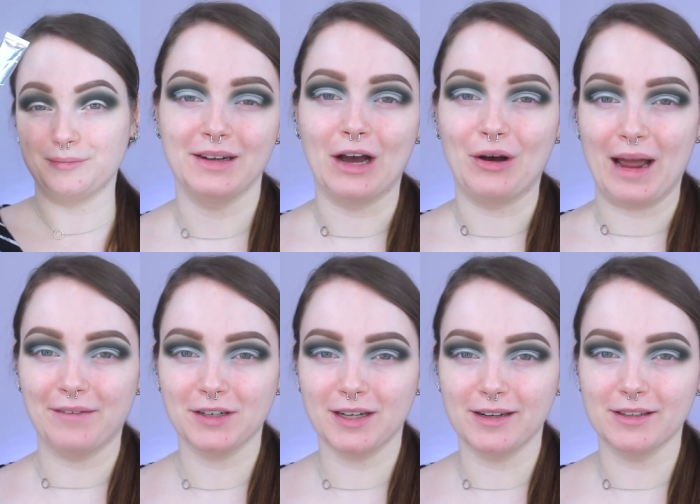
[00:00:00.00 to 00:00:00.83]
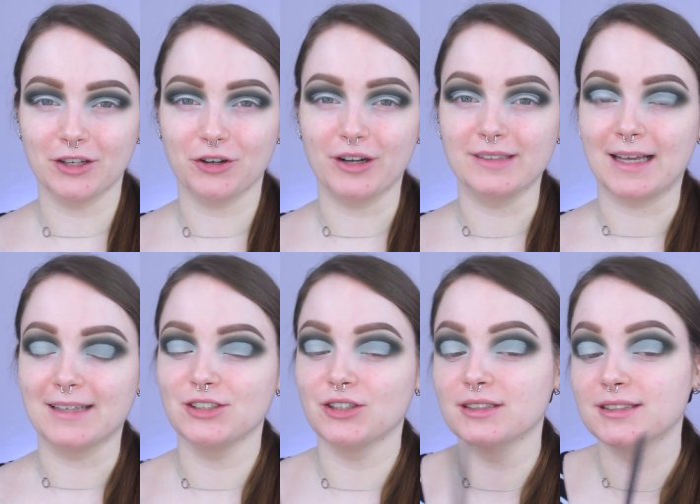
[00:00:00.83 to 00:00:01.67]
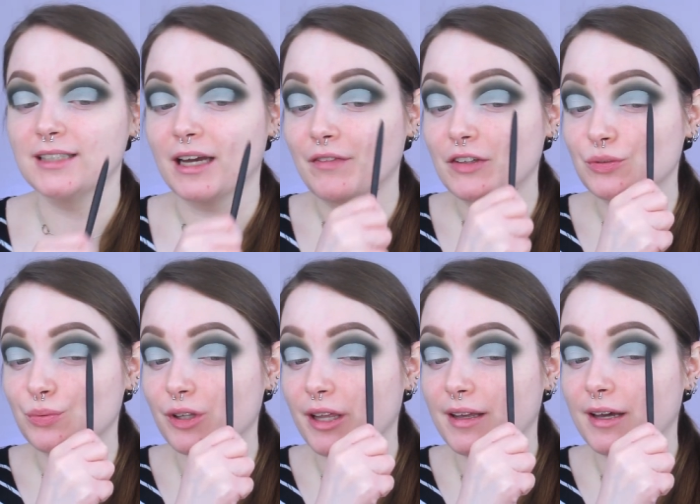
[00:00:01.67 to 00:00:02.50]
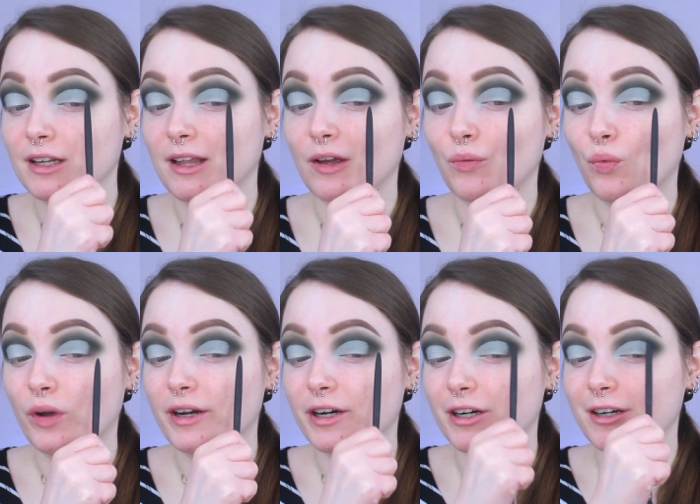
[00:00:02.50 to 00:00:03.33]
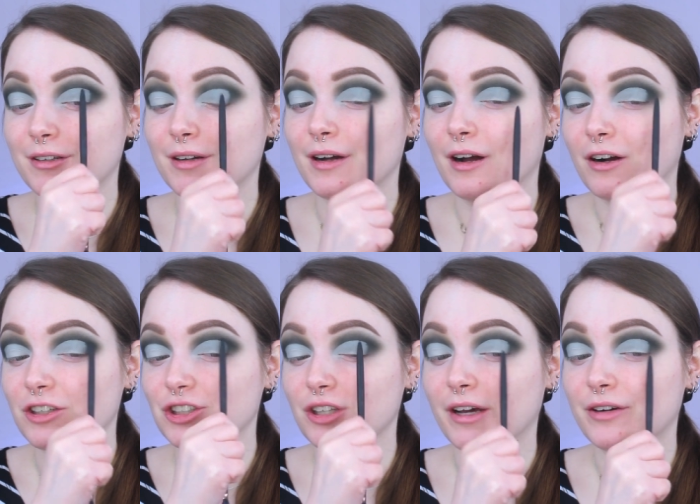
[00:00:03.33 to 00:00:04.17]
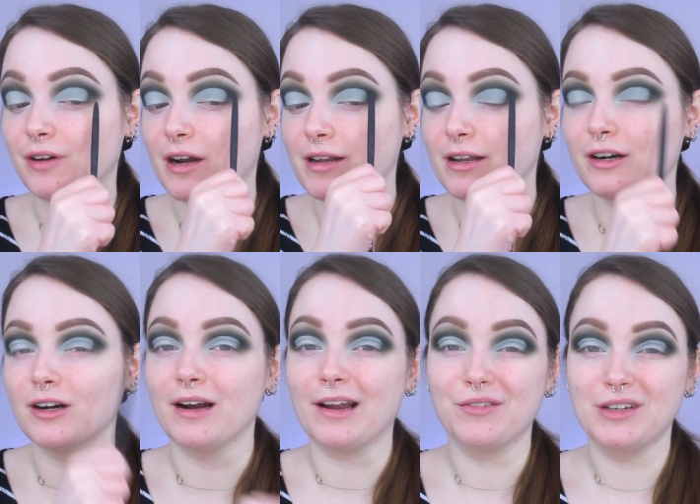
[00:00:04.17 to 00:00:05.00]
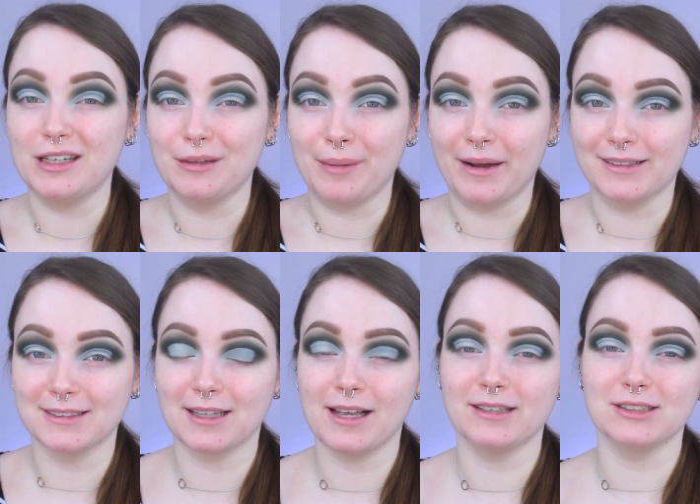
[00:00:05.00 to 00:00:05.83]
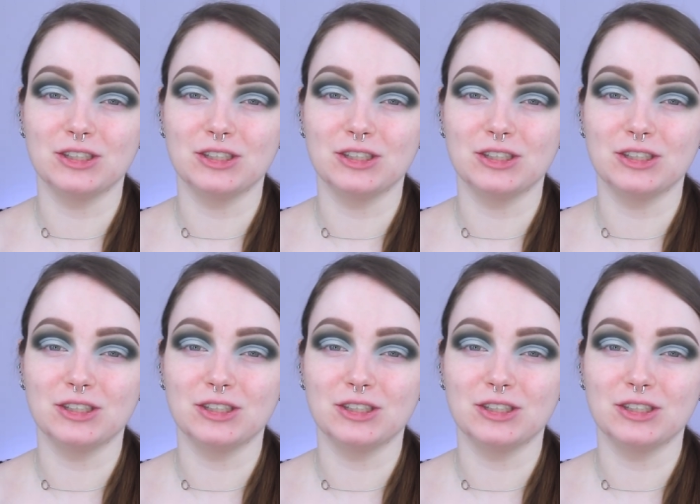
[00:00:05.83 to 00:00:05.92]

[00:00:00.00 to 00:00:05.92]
Now, after cutting the crease, as you can see, I have this really kind of like weird harsh line right here, and we need to mask that.